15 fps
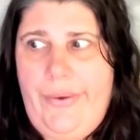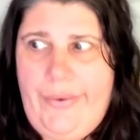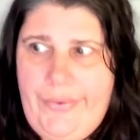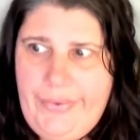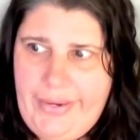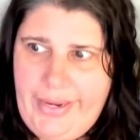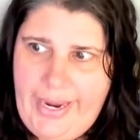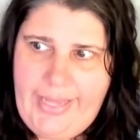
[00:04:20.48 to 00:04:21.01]

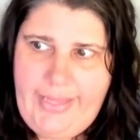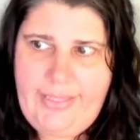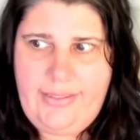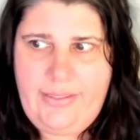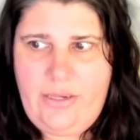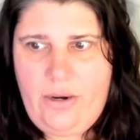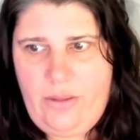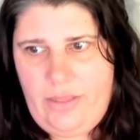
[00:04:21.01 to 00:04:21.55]
okay,
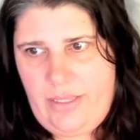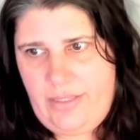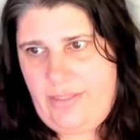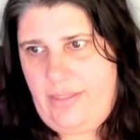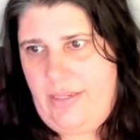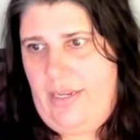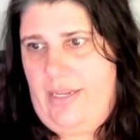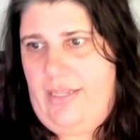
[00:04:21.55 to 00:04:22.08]
let's go,
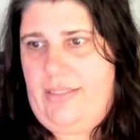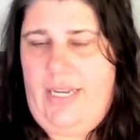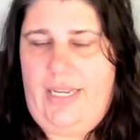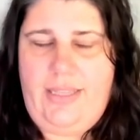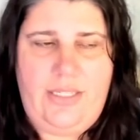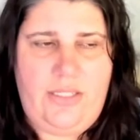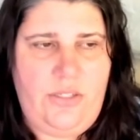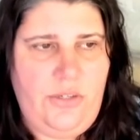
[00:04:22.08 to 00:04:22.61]
let's
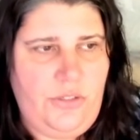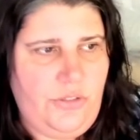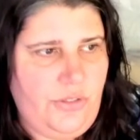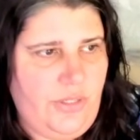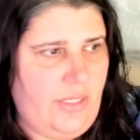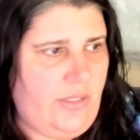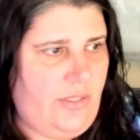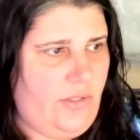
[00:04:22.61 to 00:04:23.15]
take these
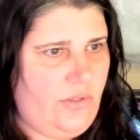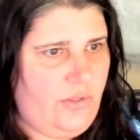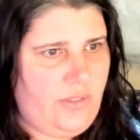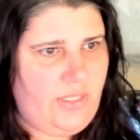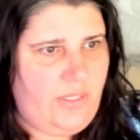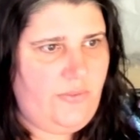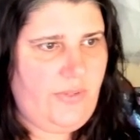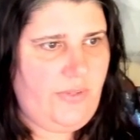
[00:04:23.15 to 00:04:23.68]
nutrients, use
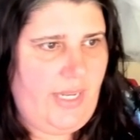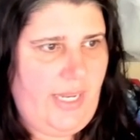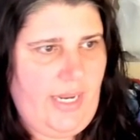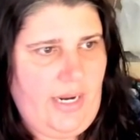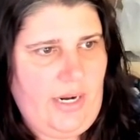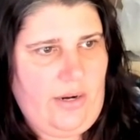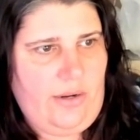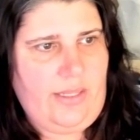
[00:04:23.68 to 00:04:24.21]
this for
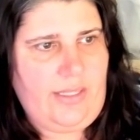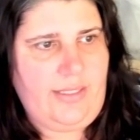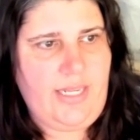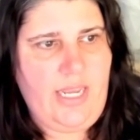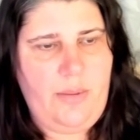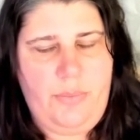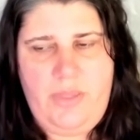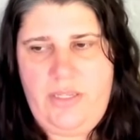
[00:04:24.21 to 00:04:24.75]
here, let's
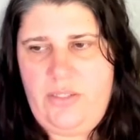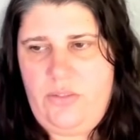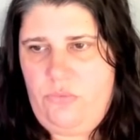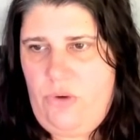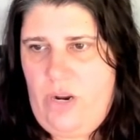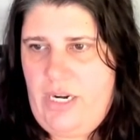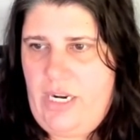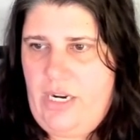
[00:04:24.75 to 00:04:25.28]
keep this
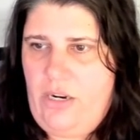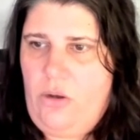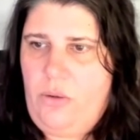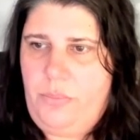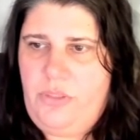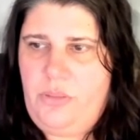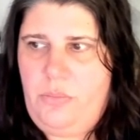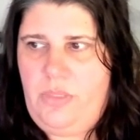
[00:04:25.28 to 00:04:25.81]
running
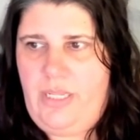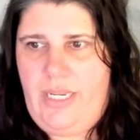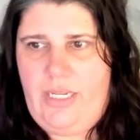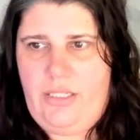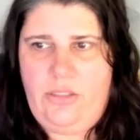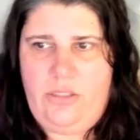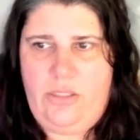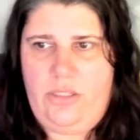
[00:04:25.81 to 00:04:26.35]

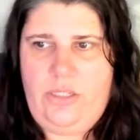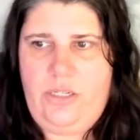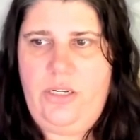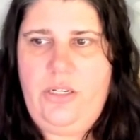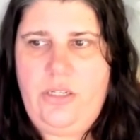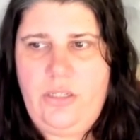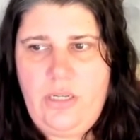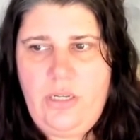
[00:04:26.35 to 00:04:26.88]
optimally,
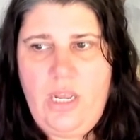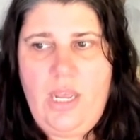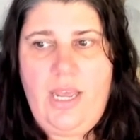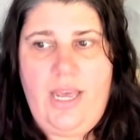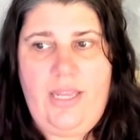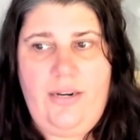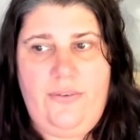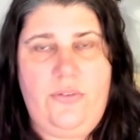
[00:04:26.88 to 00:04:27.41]
da-da-da-da.
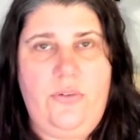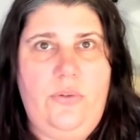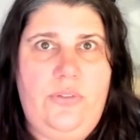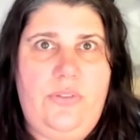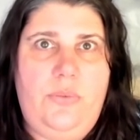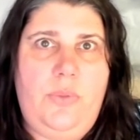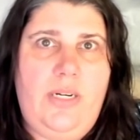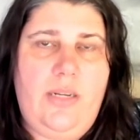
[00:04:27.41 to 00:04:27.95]
And of
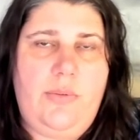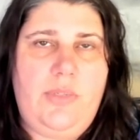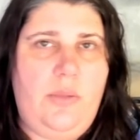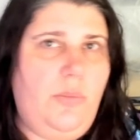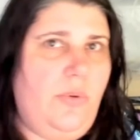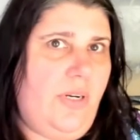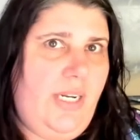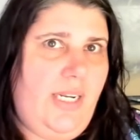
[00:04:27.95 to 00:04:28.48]
course, when it comes to the
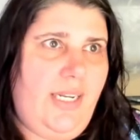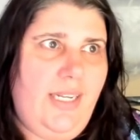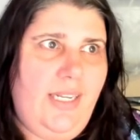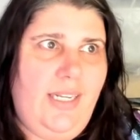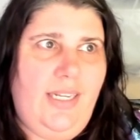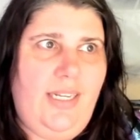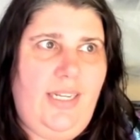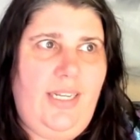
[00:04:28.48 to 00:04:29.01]
body,
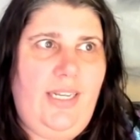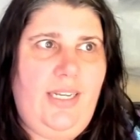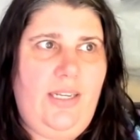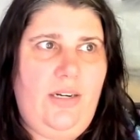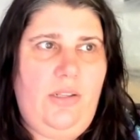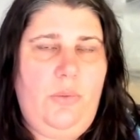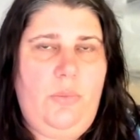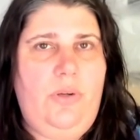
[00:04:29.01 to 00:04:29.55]
it can
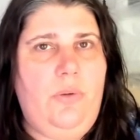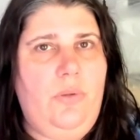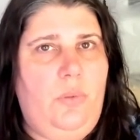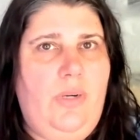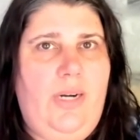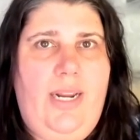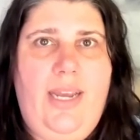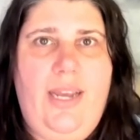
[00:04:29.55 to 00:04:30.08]
only work with
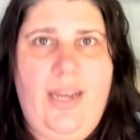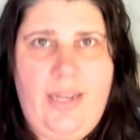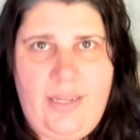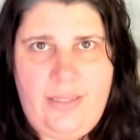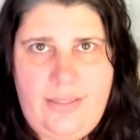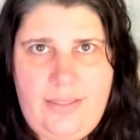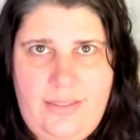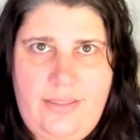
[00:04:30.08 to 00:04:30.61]
what it
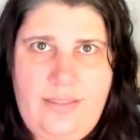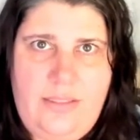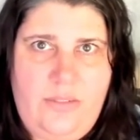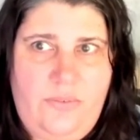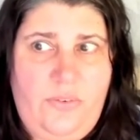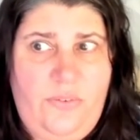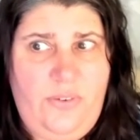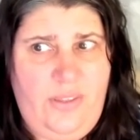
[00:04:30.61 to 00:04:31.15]
has. So
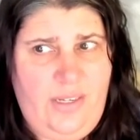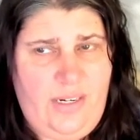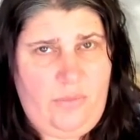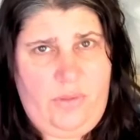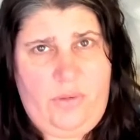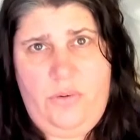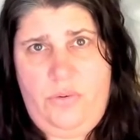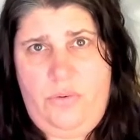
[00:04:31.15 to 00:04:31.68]
if you're filling it up
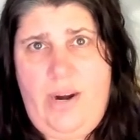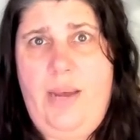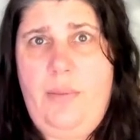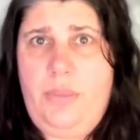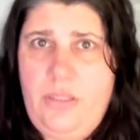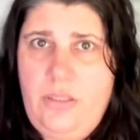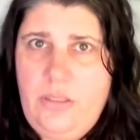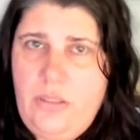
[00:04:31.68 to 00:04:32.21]
with crap,